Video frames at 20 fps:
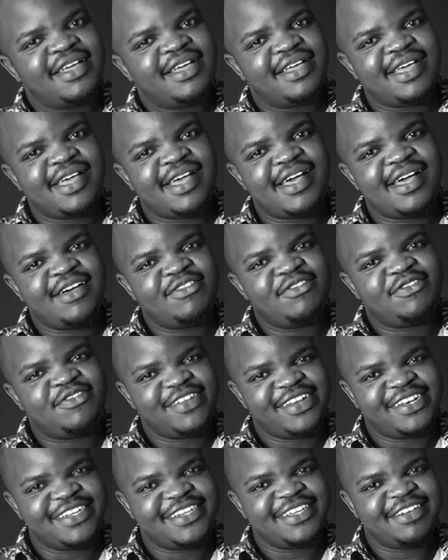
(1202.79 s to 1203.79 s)
Yeah,
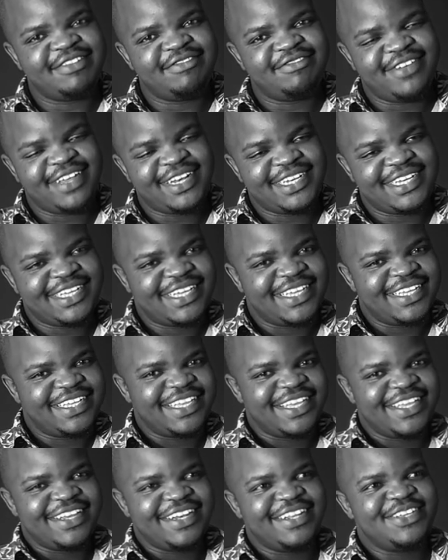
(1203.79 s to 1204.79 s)
funding, funding
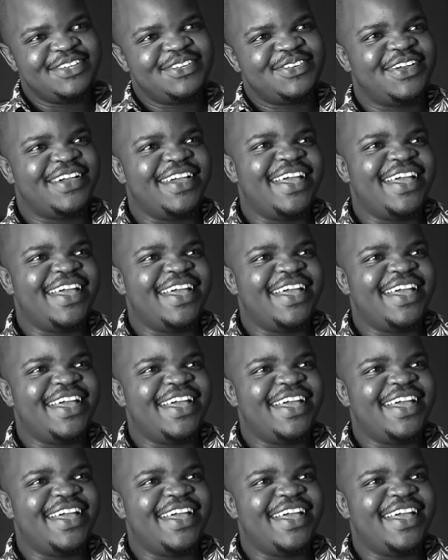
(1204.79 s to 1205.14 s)
is